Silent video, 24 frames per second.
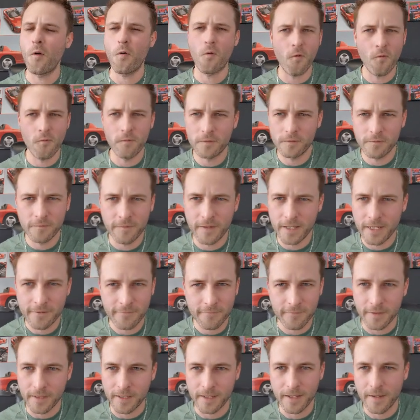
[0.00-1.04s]
over
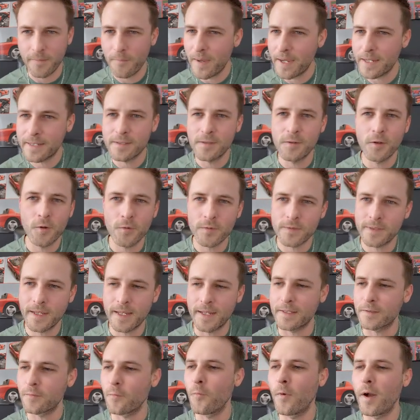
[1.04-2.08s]
VFE? It makes no
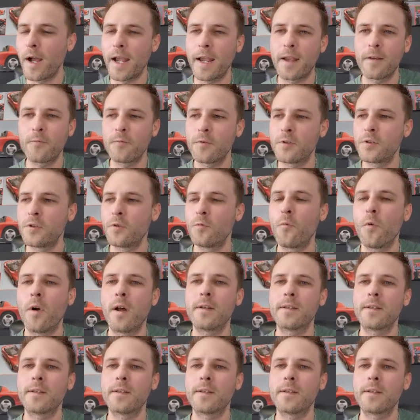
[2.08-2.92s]
sense. Why would you want